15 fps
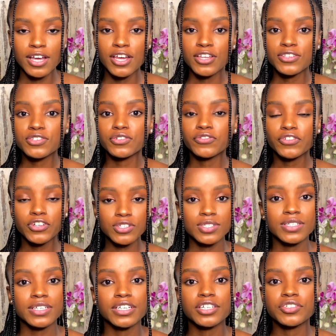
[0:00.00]
So
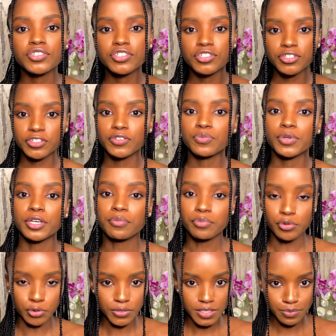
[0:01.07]
firstly, it should be
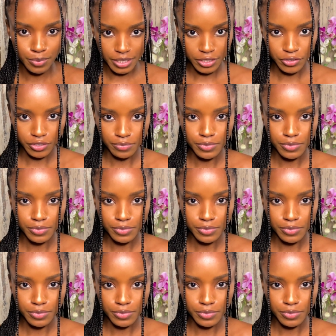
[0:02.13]
broad spectrum.